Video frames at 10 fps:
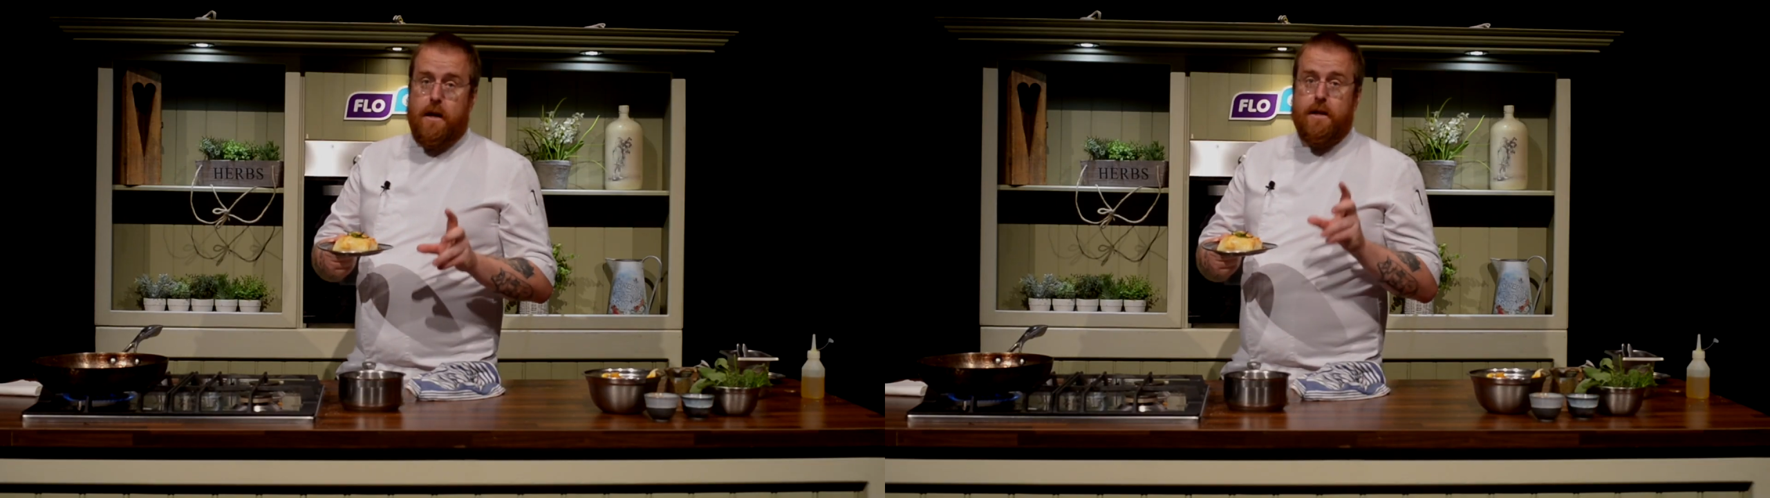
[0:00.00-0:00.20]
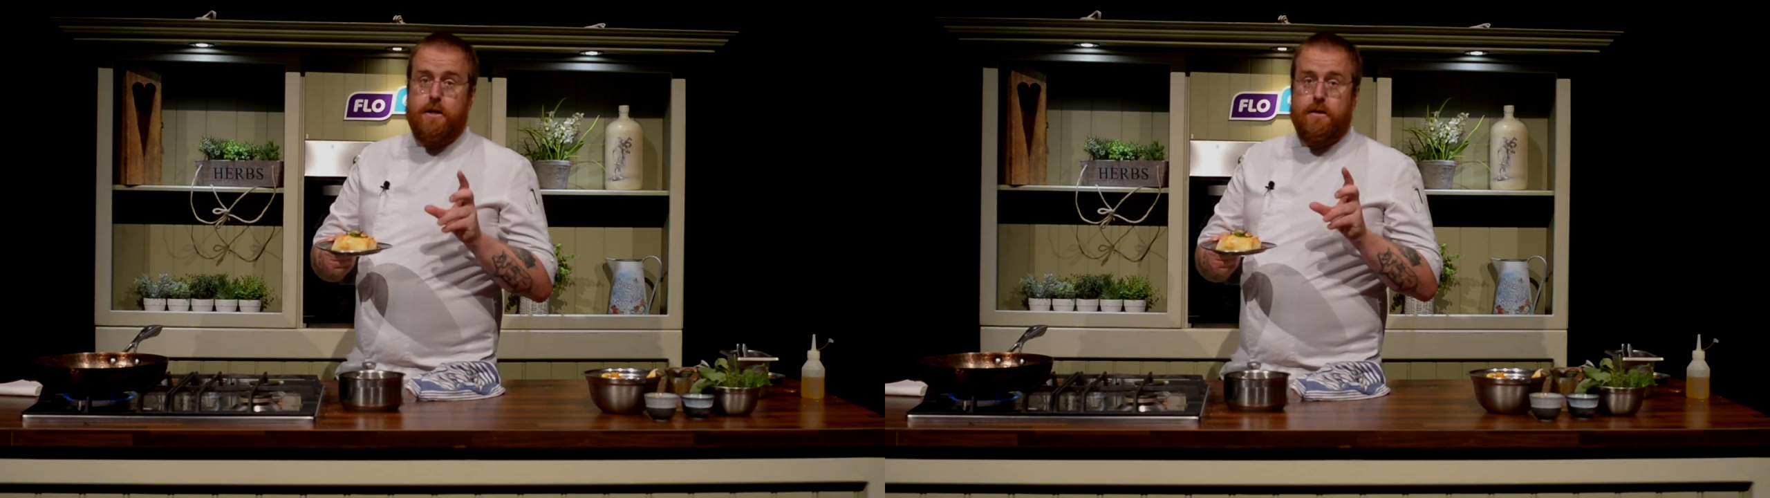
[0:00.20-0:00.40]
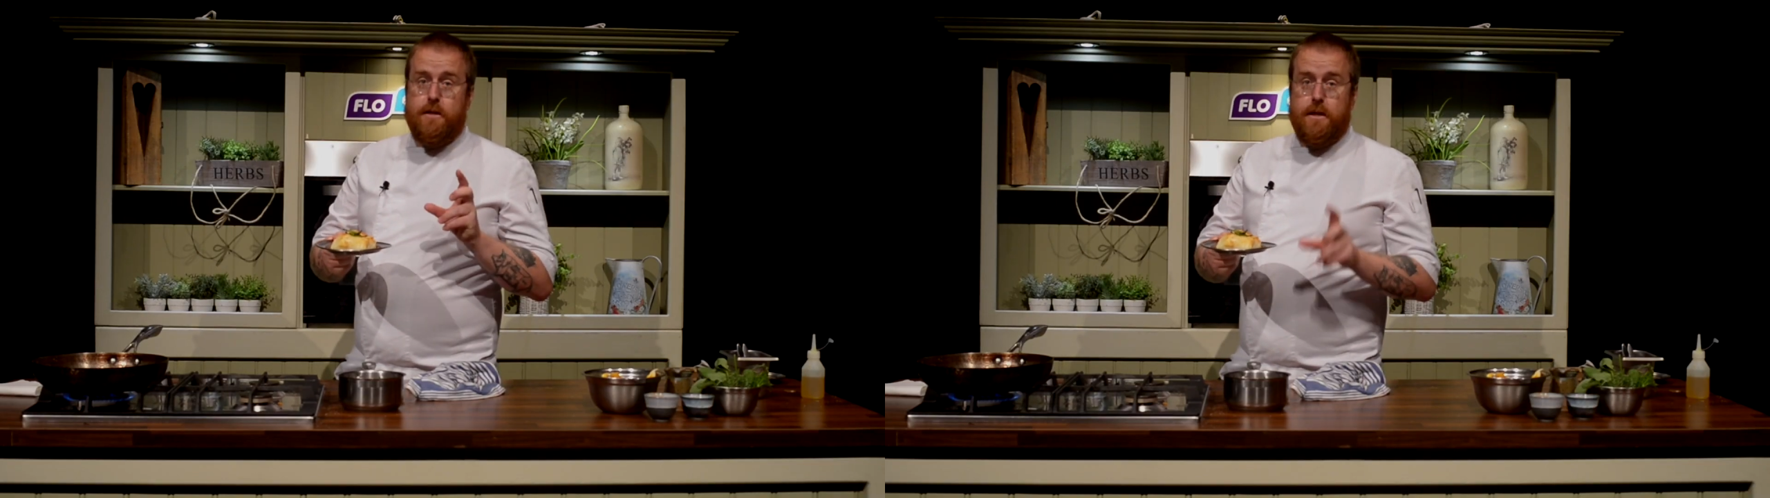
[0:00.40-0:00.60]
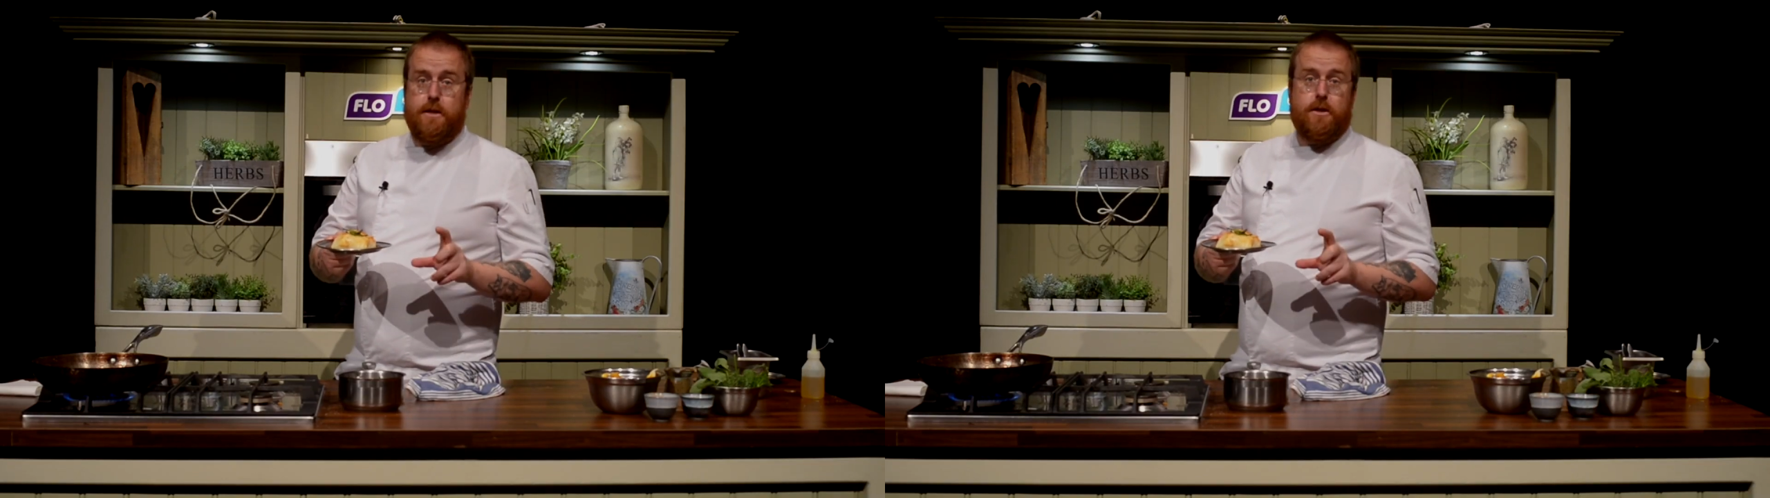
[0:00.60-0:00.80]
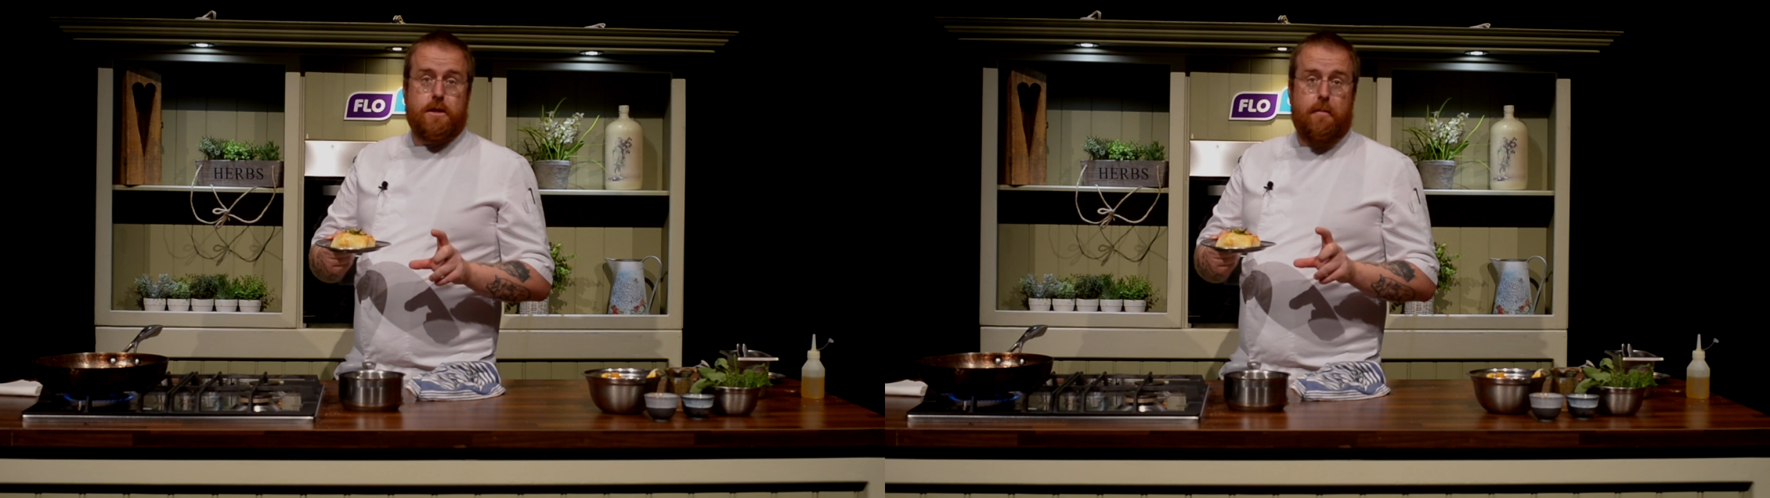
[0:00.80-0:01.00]
I like to use a
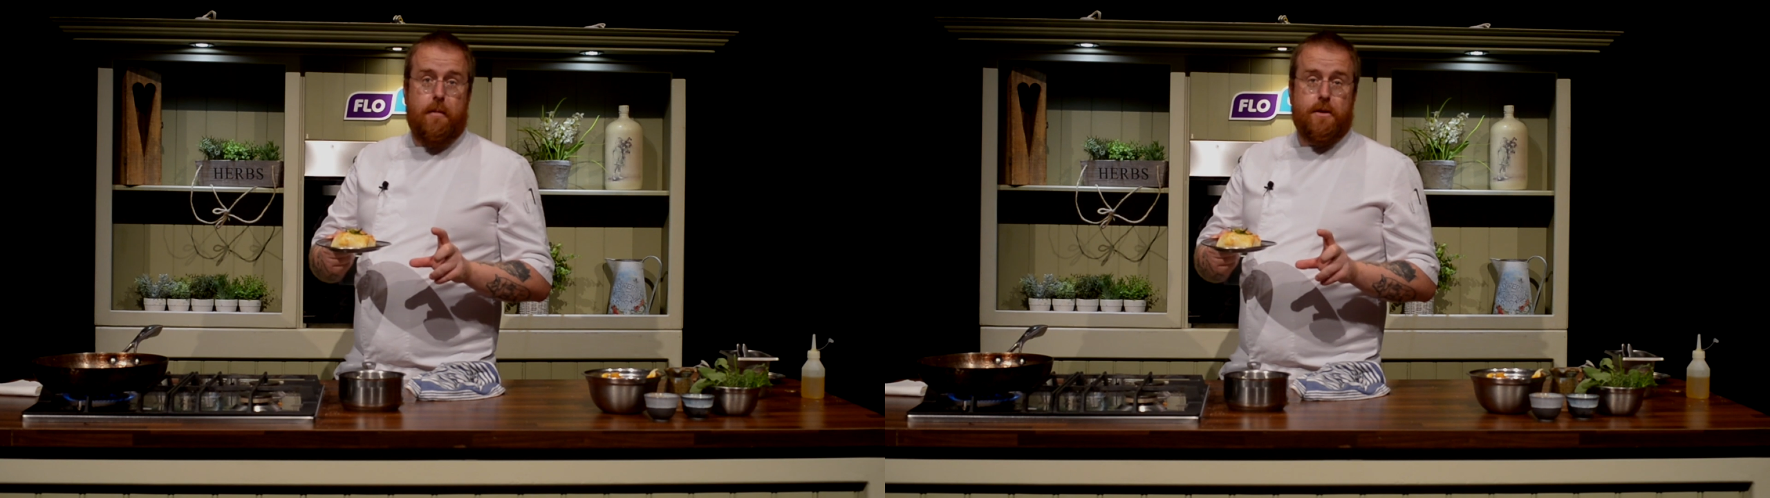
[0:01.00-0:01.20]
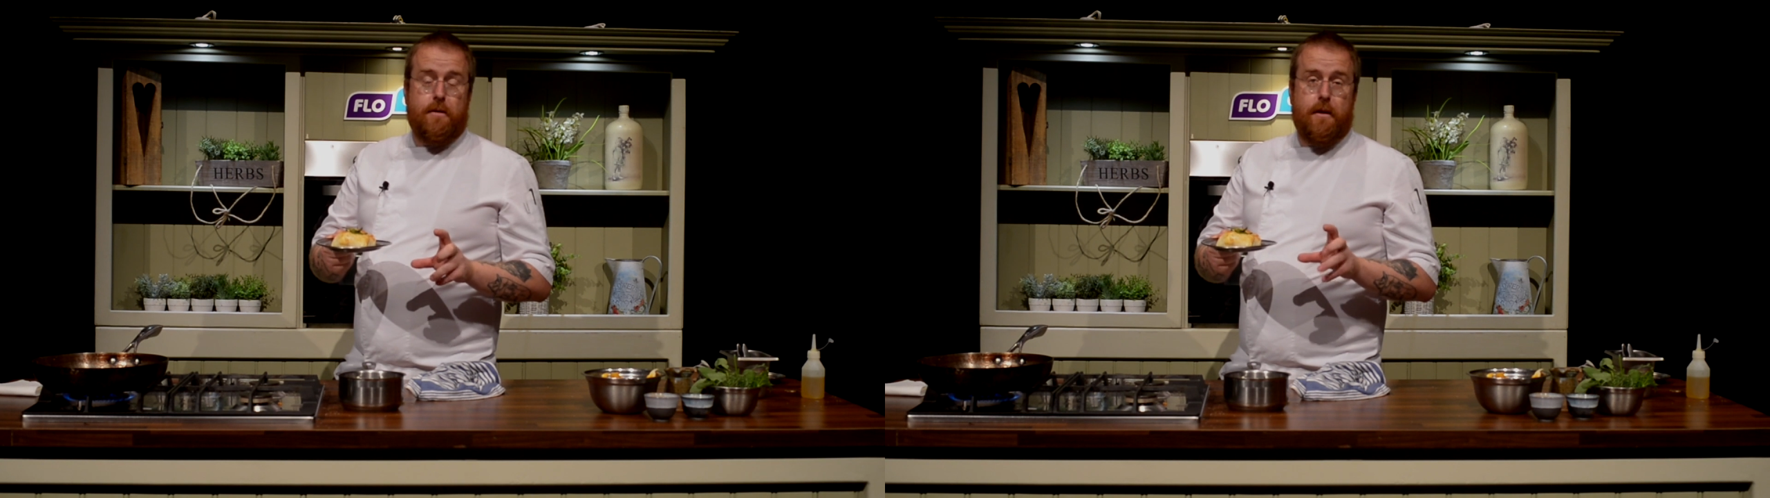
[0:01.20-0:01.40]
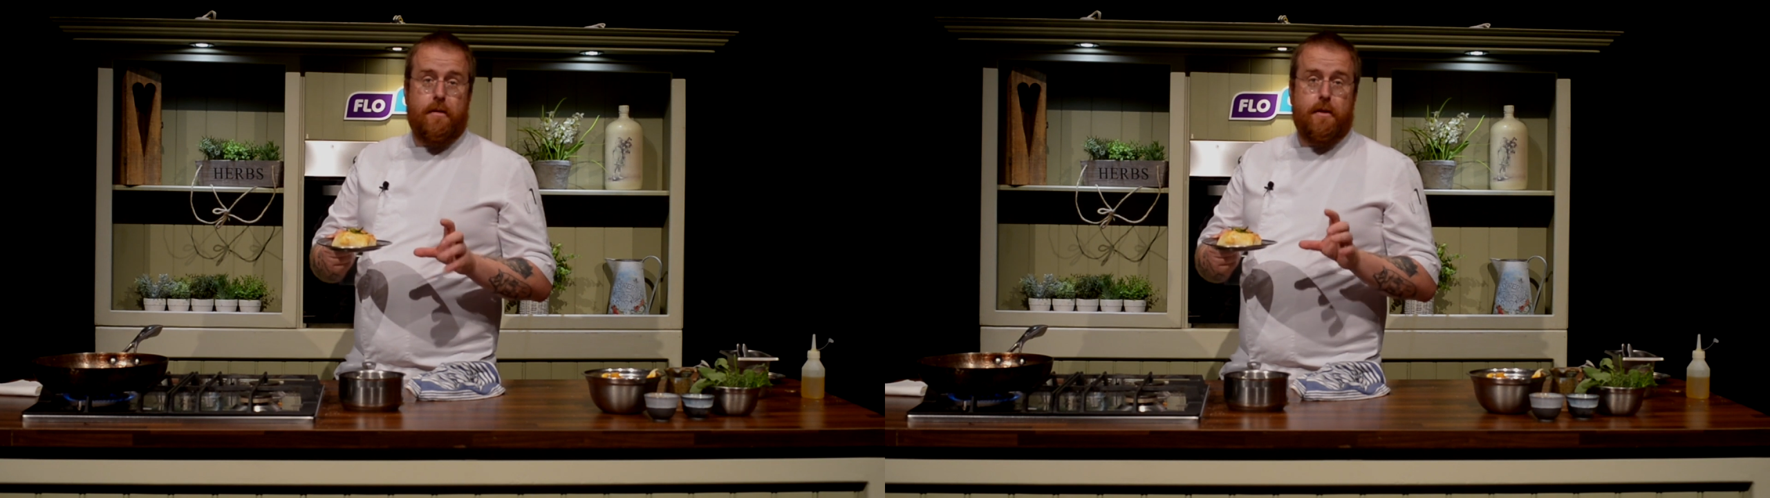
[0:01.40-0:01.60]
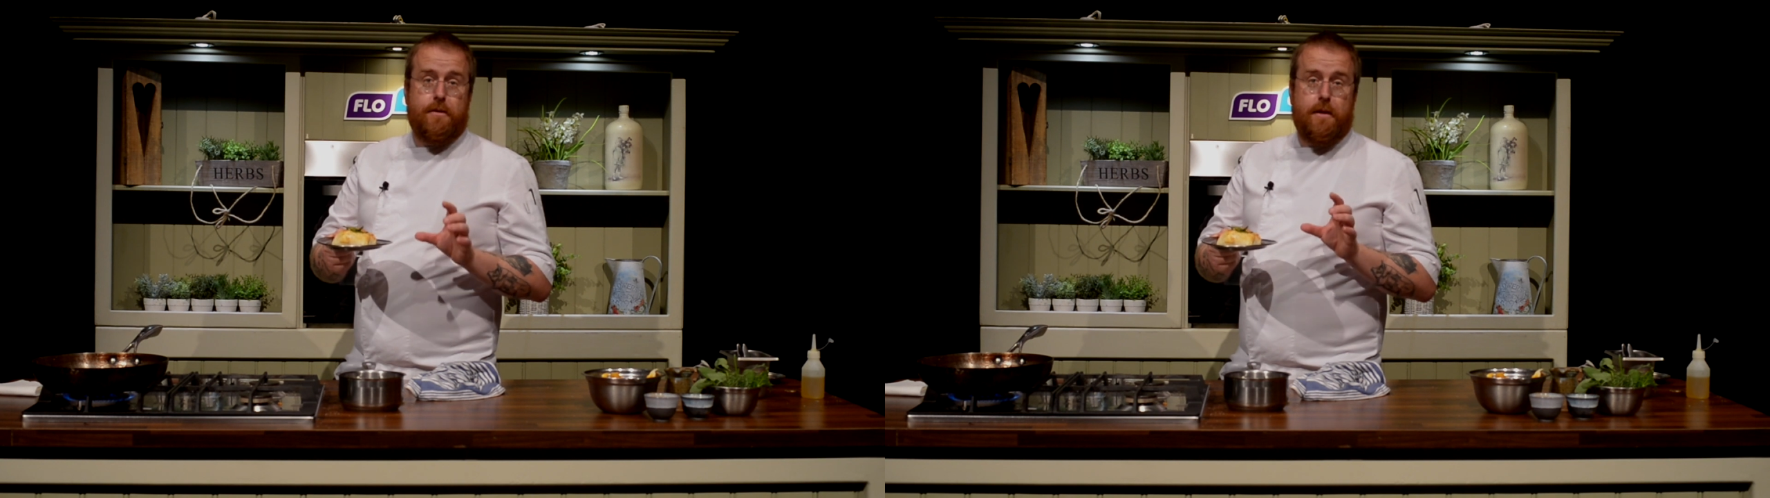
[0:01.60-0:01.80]
digital thermometer and the